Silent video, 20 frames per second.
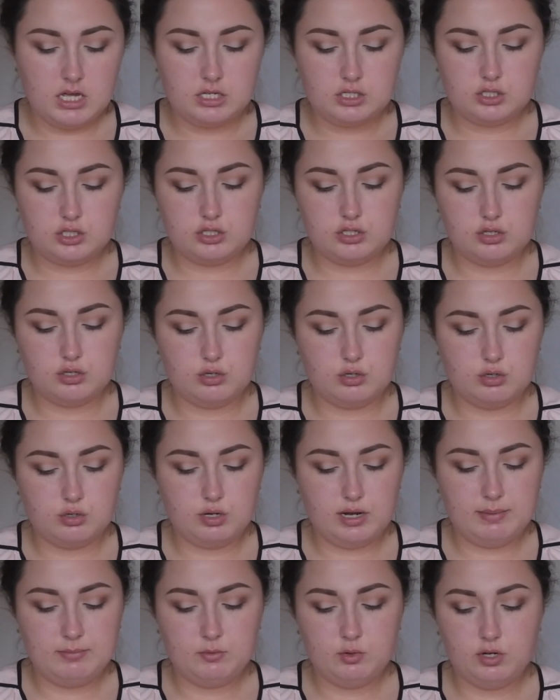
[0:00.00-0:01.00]

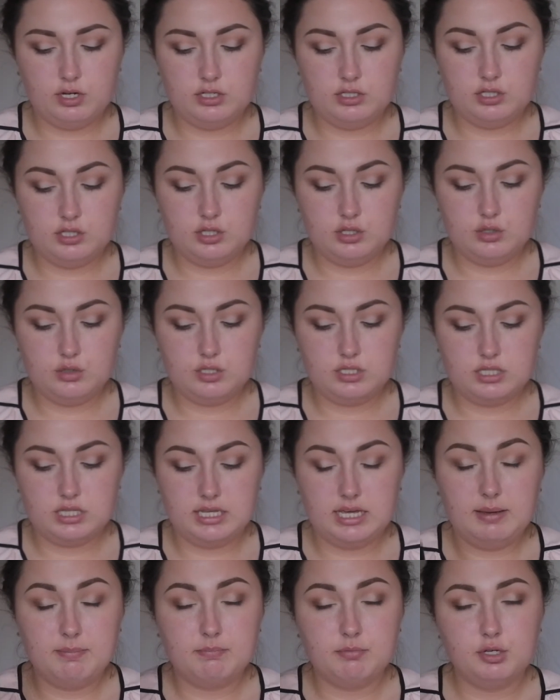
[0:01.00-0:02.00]
So I'm going to use
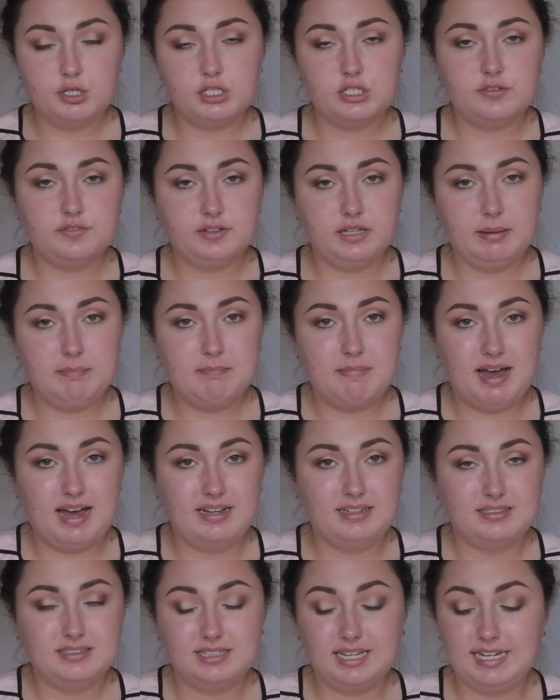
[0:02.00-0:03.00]
the Beautifully
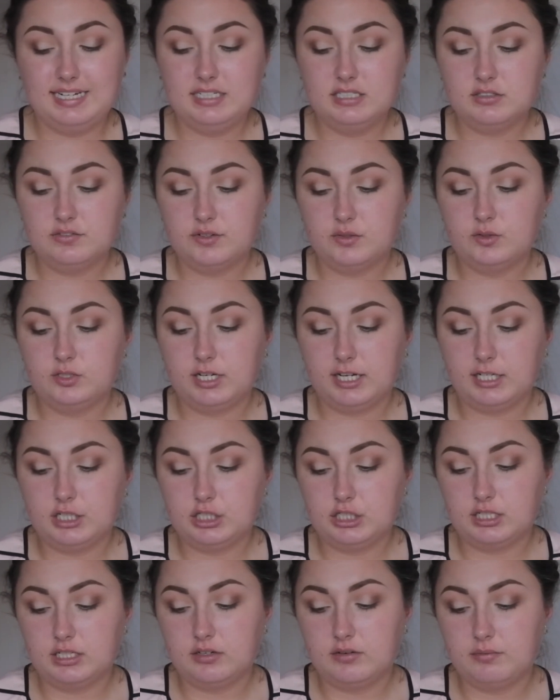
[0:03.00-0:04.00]
Matte Light
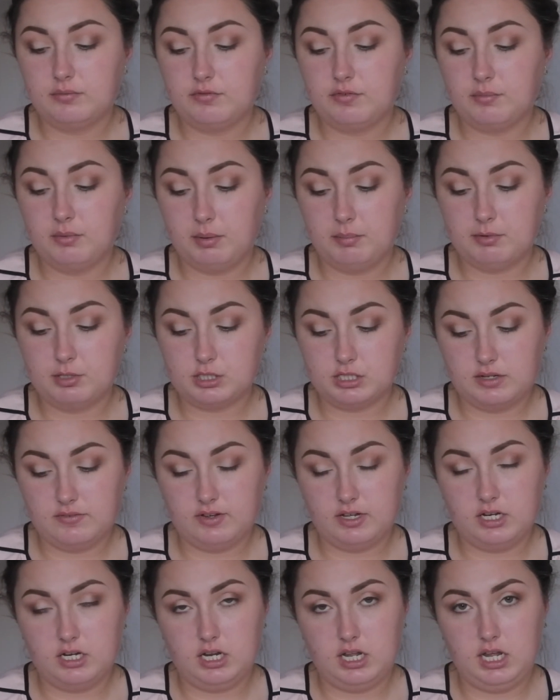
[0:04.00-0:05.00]
foundation from number
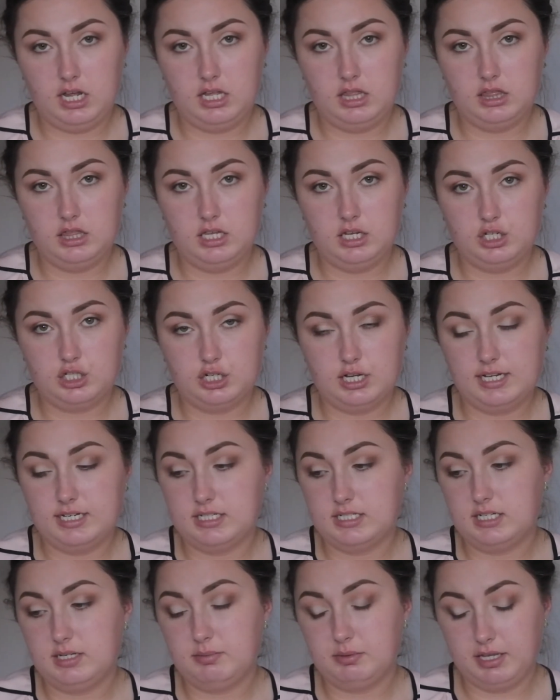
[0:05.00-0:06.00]
7 in the
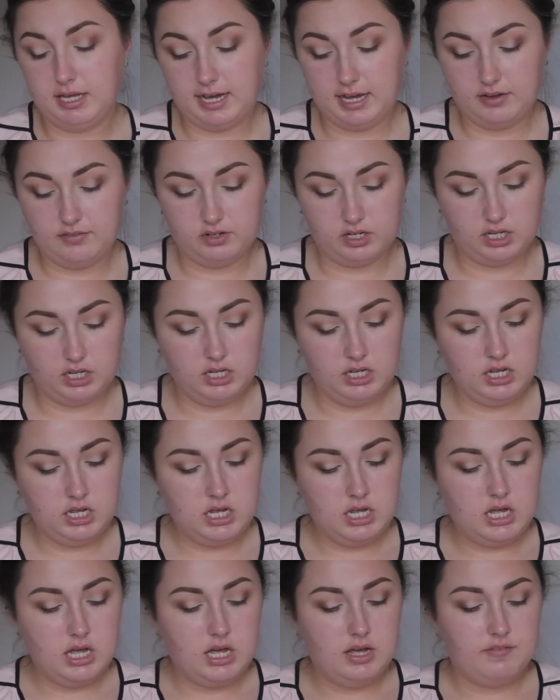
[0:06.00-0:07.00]
shade Deeply Ivory.
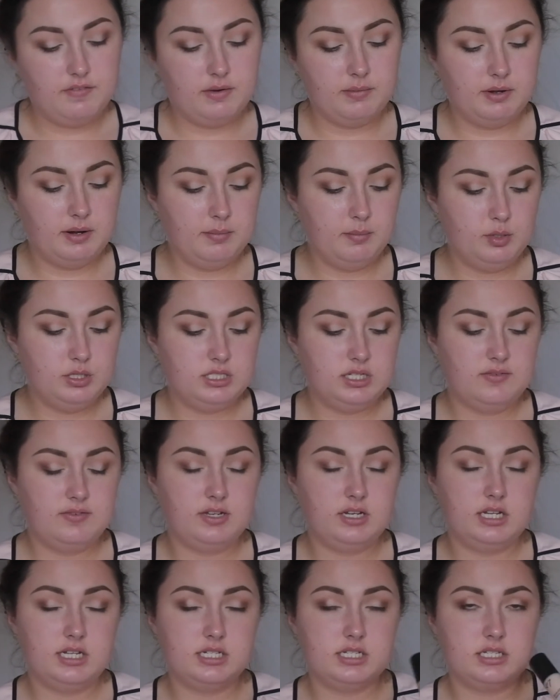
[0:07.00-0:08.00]
From number
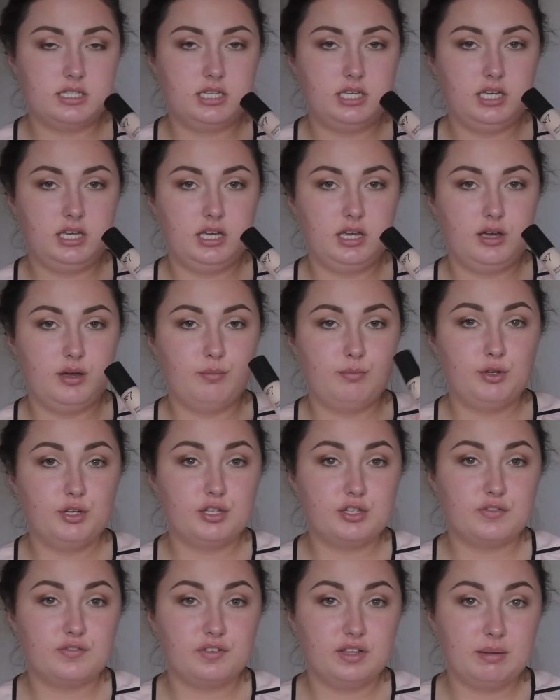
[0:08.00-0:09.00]
7 is the
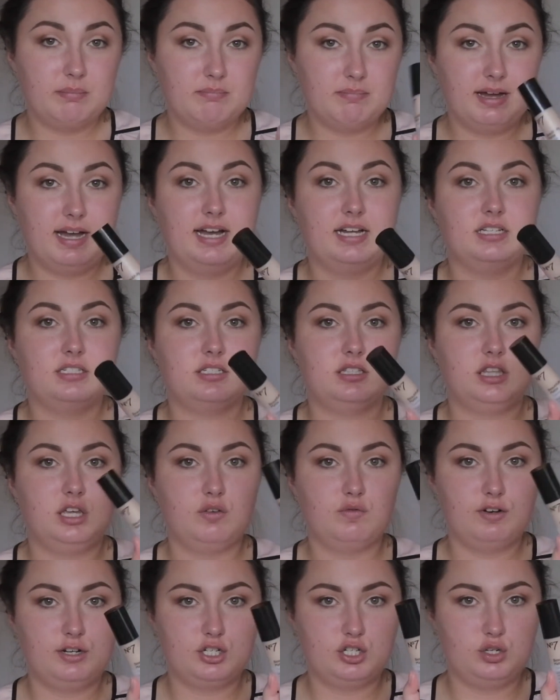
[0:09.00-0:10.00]
Beautifully Matte,
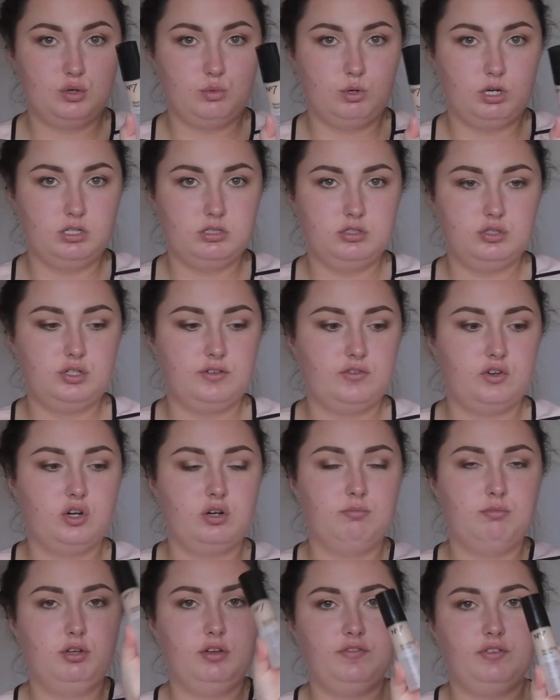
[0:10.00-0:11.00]
the original one, so you've
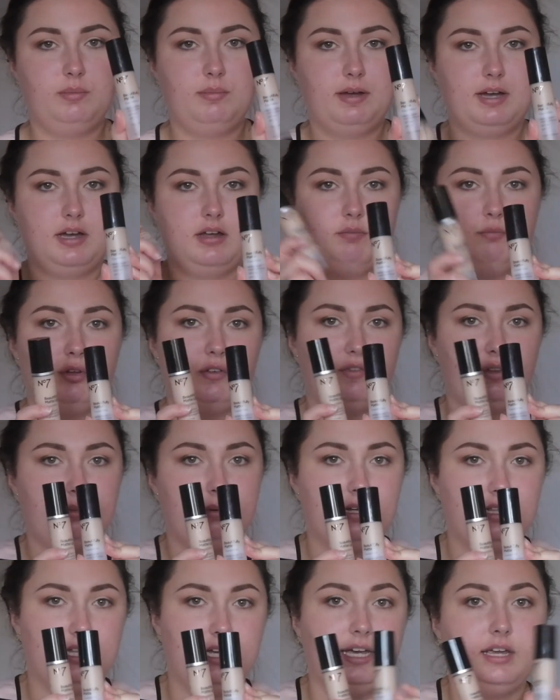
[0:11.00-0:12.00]
got Beautifully Matte and Beautifully
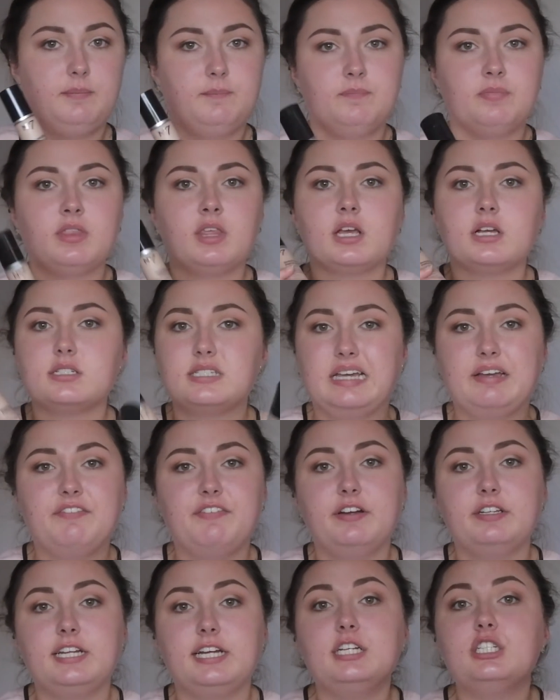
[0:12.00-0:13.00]
Matte Light. Same
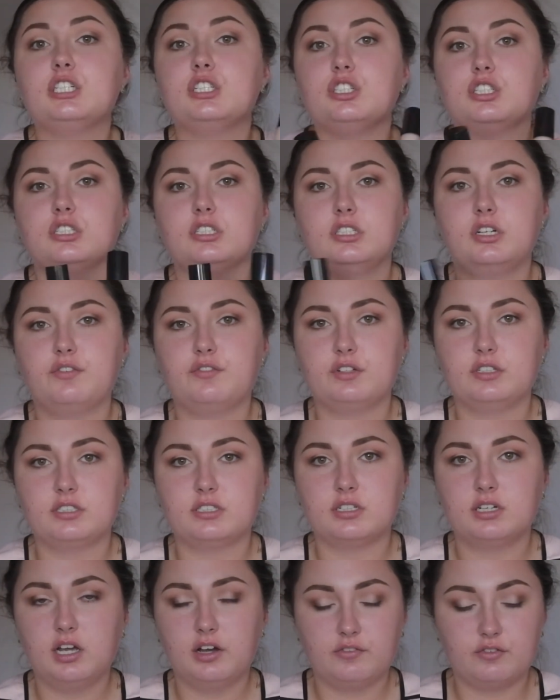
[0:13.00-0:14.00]
foundation, just
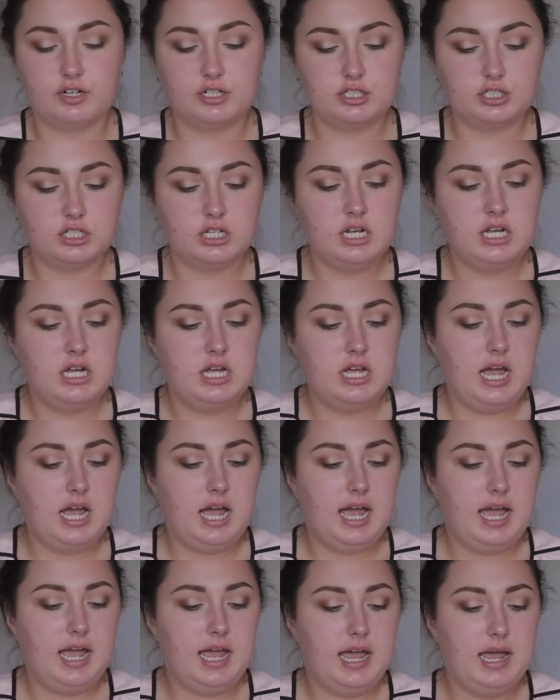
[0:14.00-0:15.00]
difference in coverage.
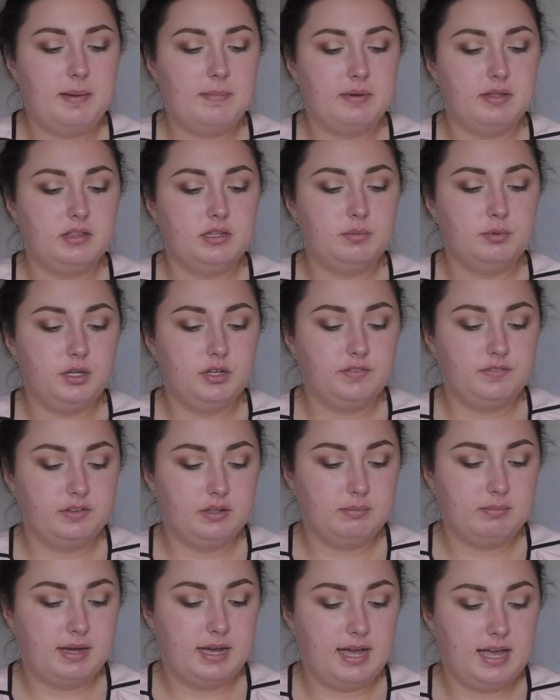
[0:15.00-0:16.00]
And the
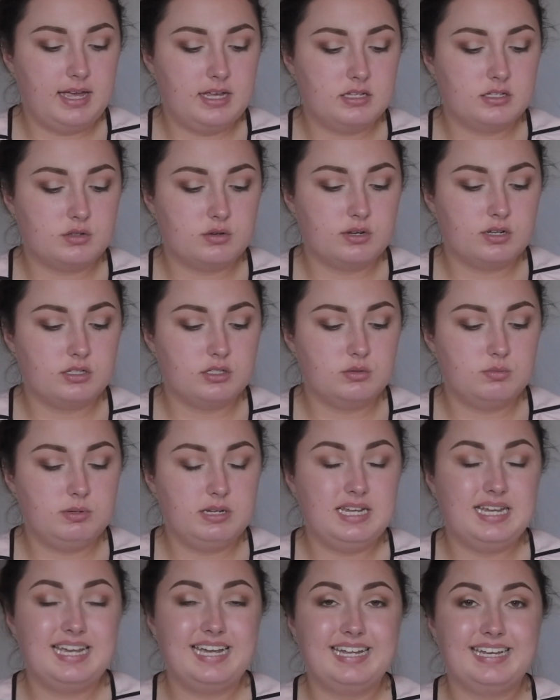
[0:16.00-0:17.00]
Beautifully Matte is going to
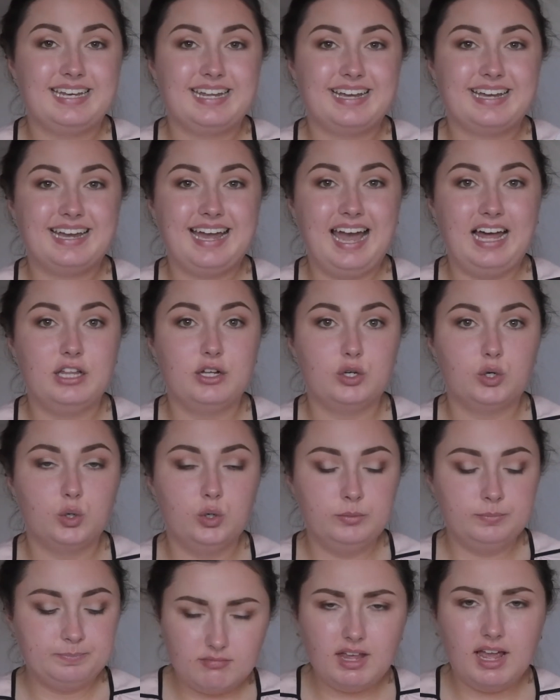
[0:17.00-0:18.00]
be in
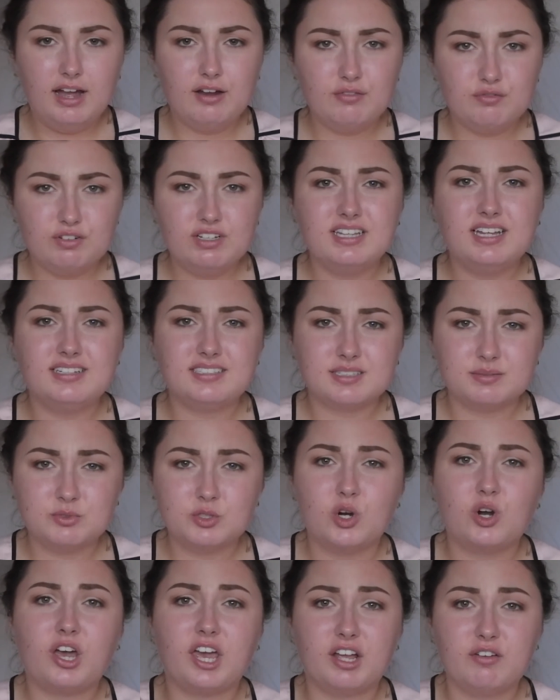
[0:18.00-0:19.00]
Calico. I realise I'm
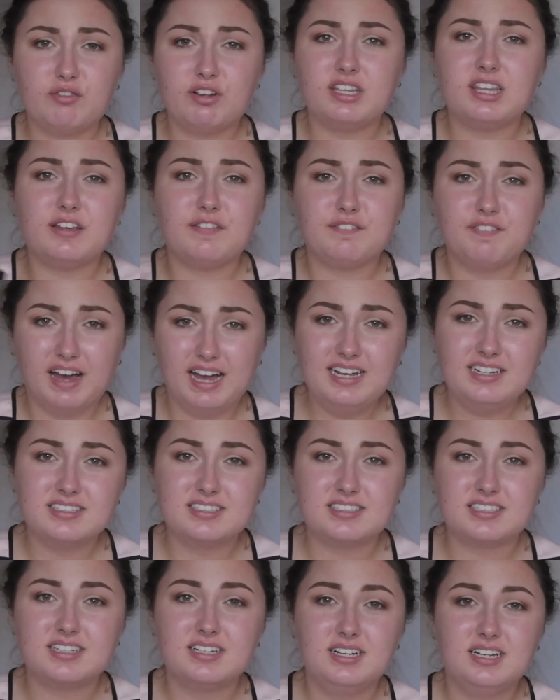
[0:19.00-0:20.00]
talking really
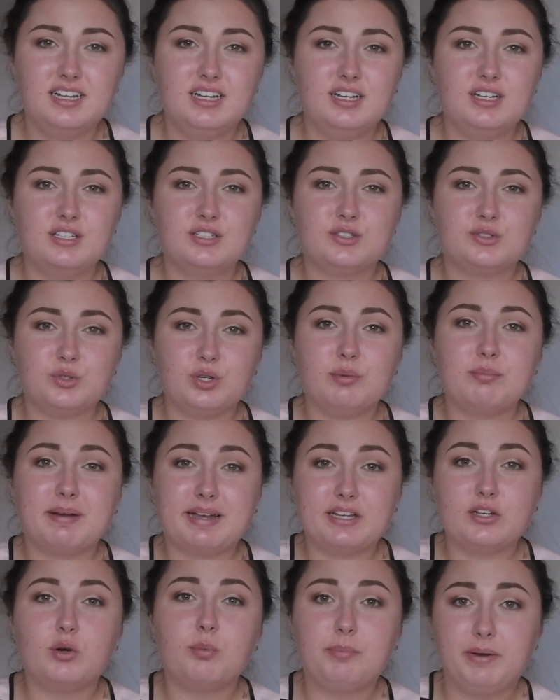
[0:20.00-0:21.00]
fast, so you
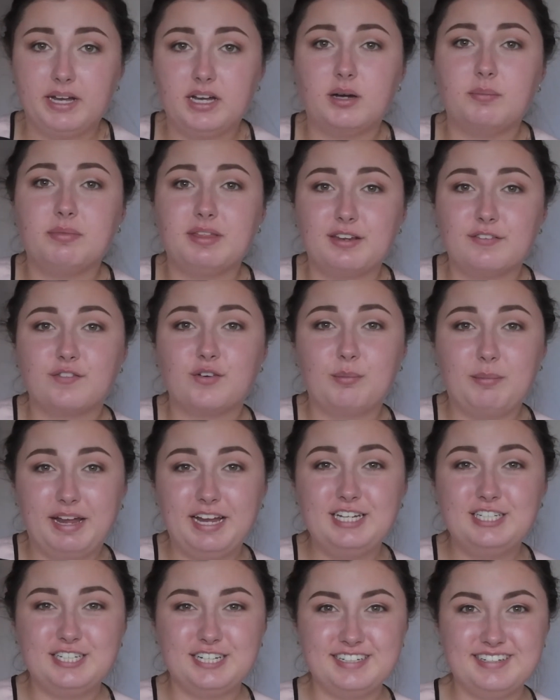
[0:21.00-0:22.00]
might not pick up the
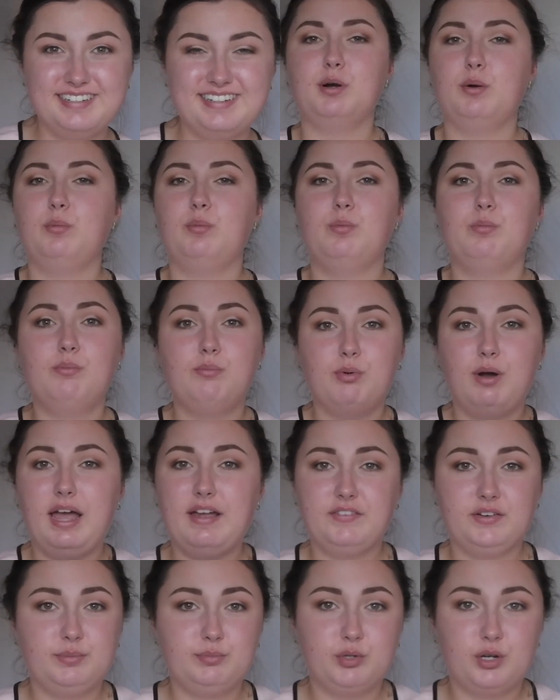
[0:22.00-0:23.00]
information, but
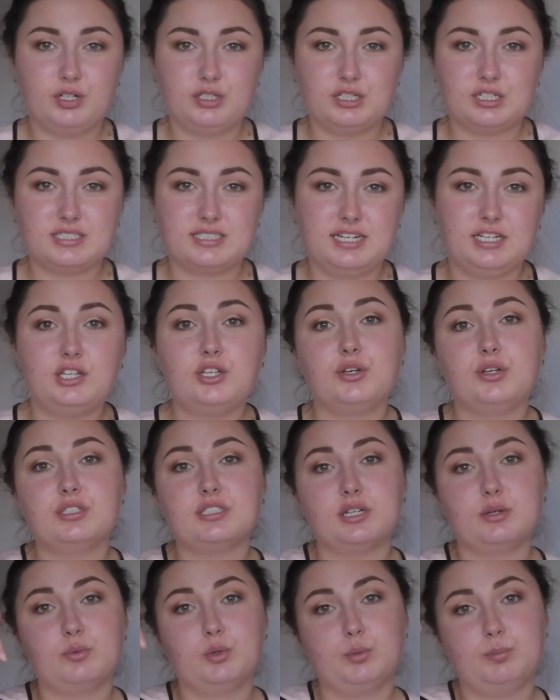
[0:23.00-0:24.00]
whatever products I
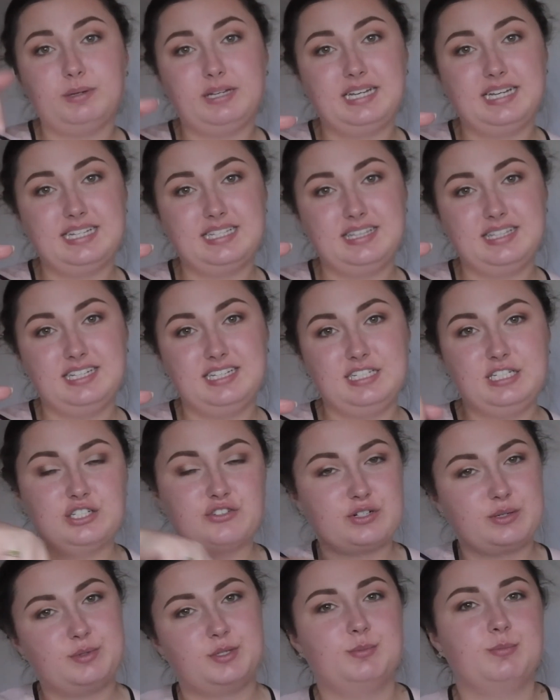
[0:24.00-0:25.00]
use, it will be in the
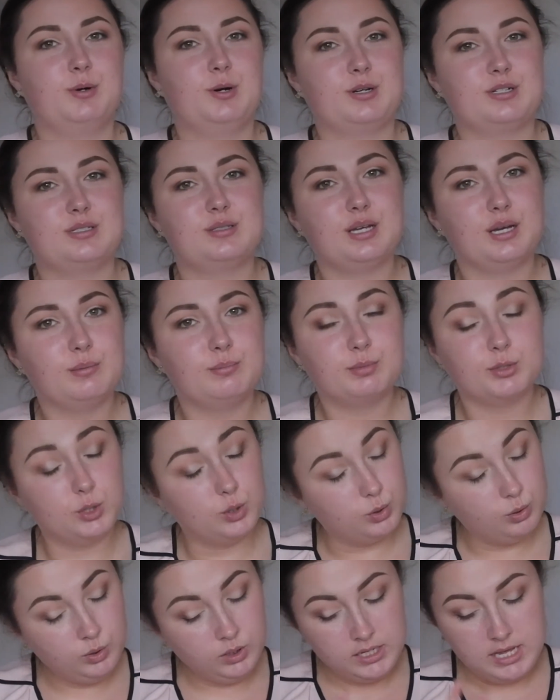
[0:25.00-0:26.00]
description box down
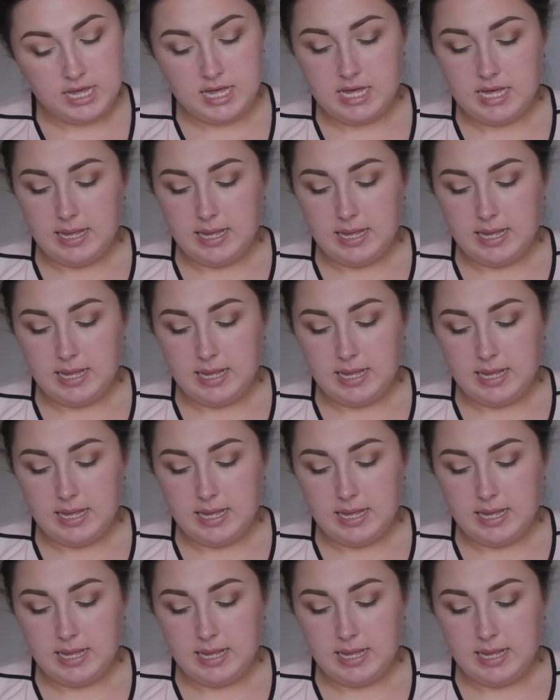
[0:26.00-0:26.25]
below.